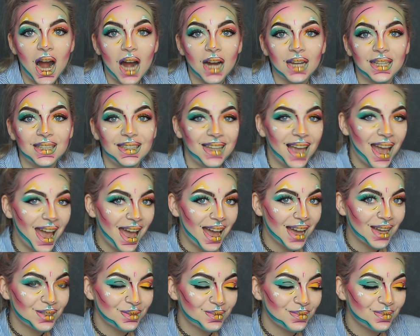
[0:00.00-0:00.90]
Yeah,
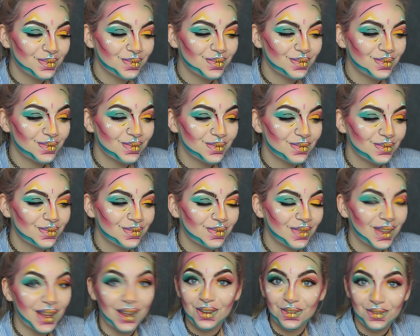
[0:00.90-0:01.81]

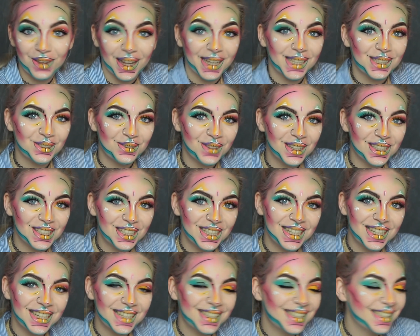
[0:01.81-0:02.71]
thanks for
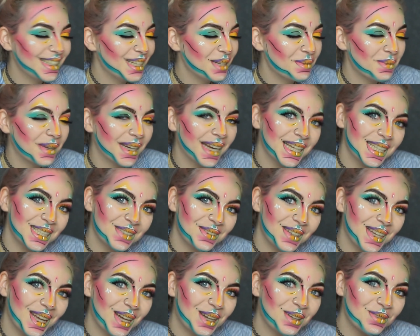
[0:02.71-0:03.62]
watching and see you in my next
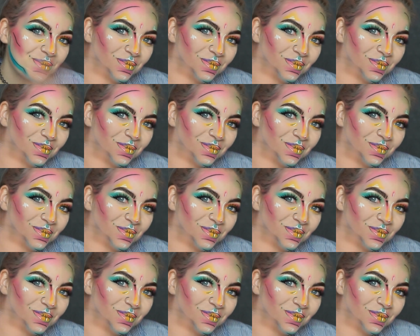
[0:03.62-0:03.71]
video.